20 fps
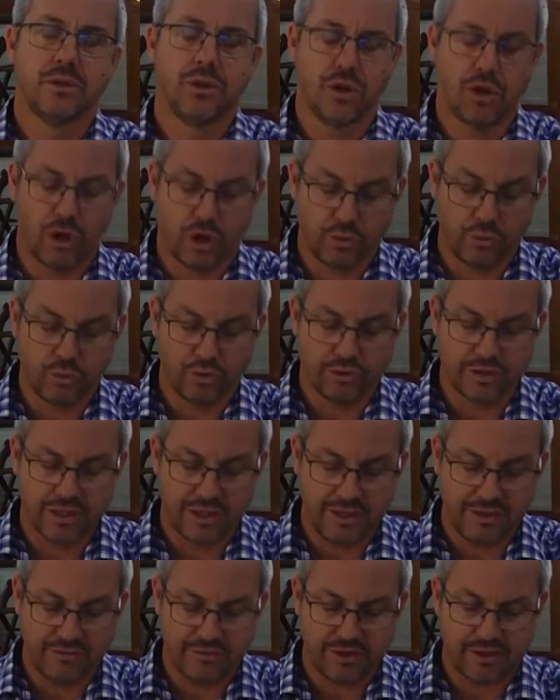God will
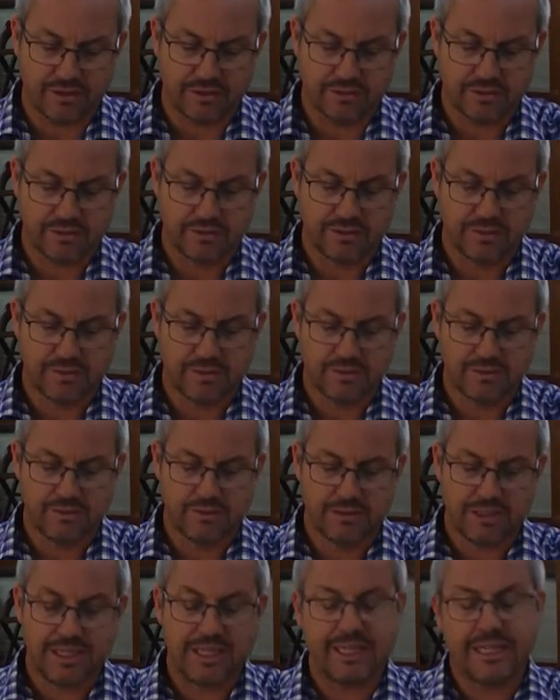deliver
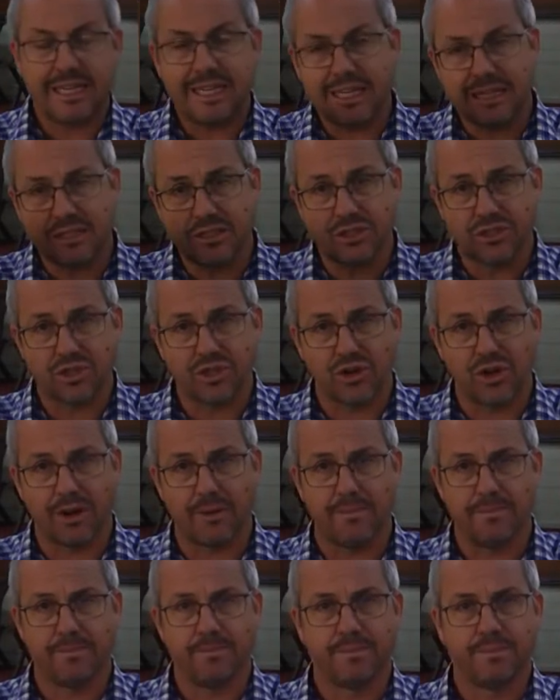in his
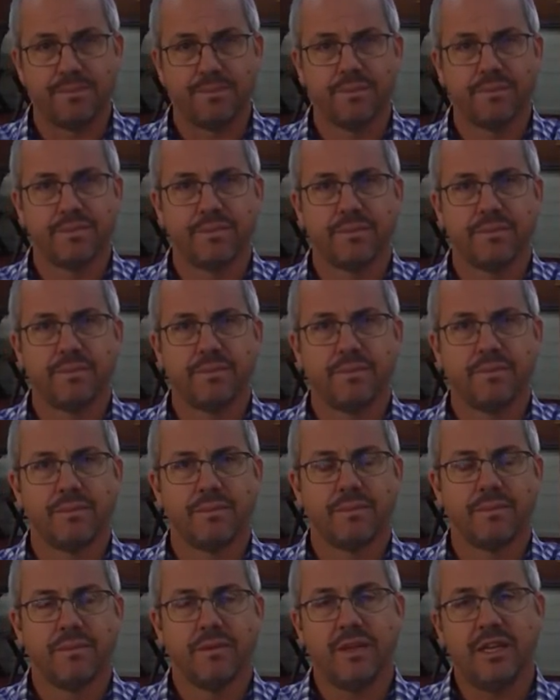time,
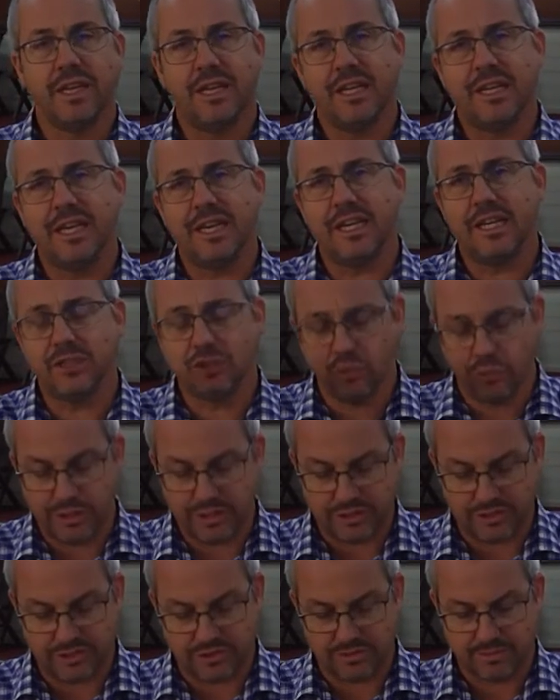in his
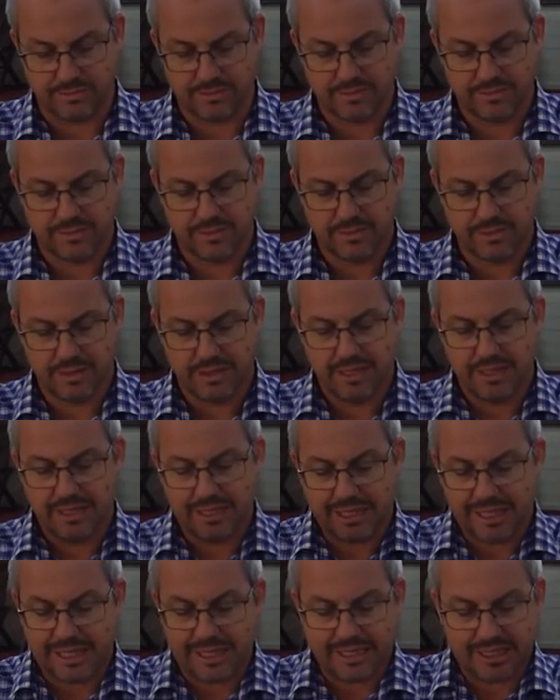wisdom,
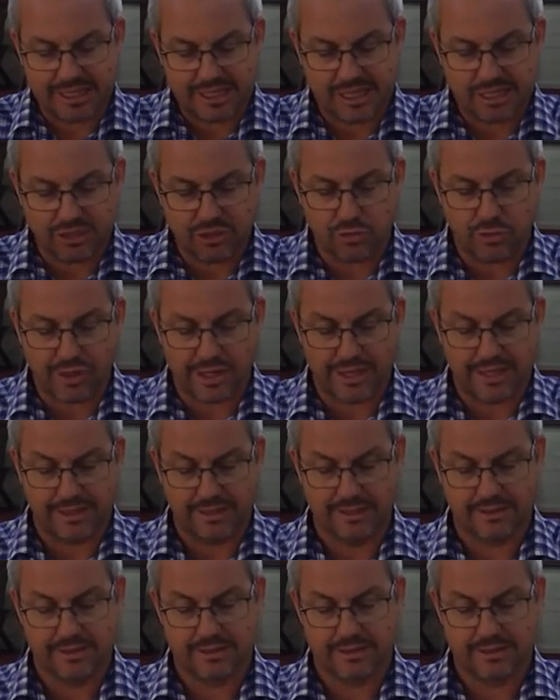in his way.